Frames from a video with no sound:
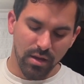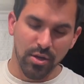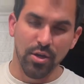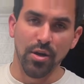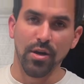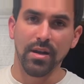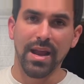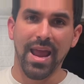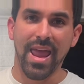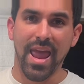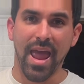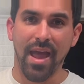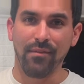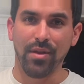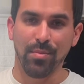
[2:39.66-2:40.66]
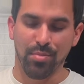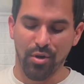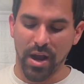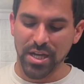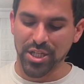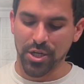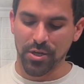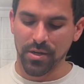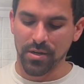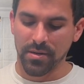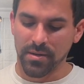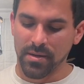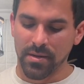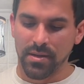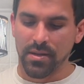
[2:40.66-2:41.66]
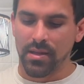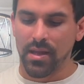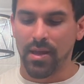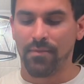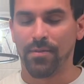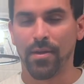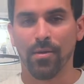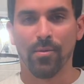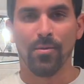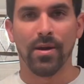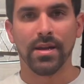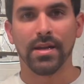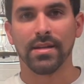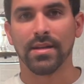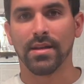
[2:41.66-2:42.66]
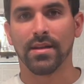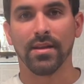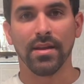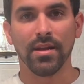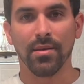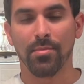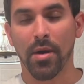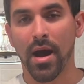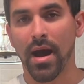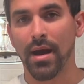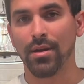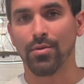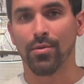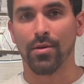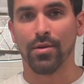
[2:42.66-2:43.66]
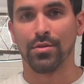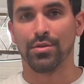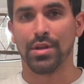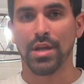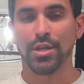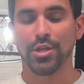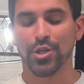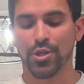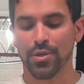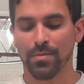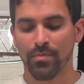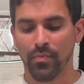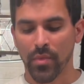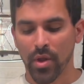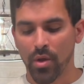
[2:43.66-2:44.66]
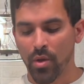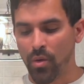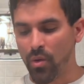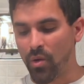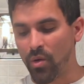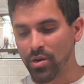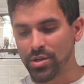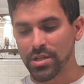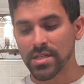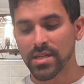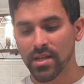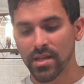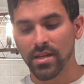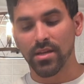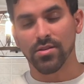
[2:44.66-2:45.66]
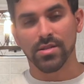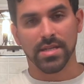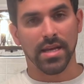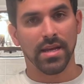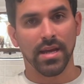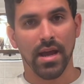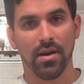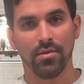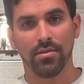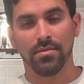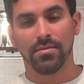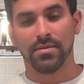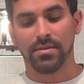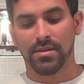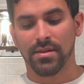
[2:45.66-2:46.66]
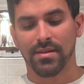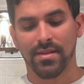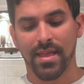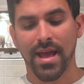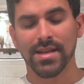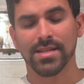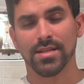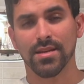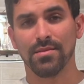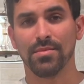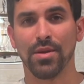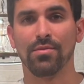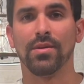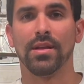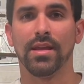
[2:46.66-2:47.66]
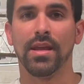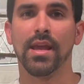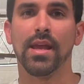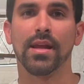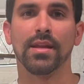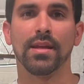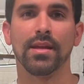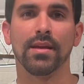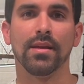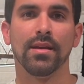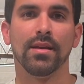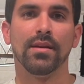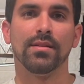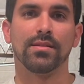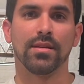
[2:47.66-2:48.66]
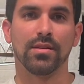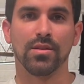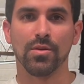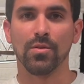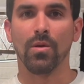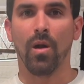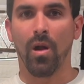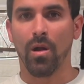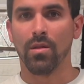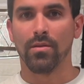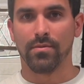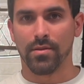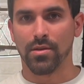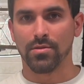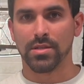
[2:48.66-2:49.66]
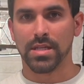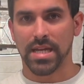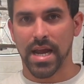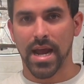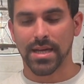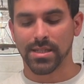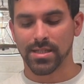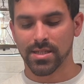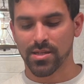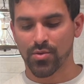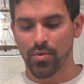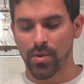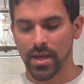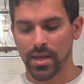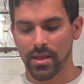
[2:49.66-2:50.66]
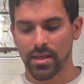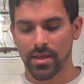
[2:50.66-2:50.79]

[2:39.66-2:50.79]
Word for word: good heavy pressure if you're wanting to clean a pot or a dish or just clean your sink out. That's gonna be really handy to do all of those tasks with.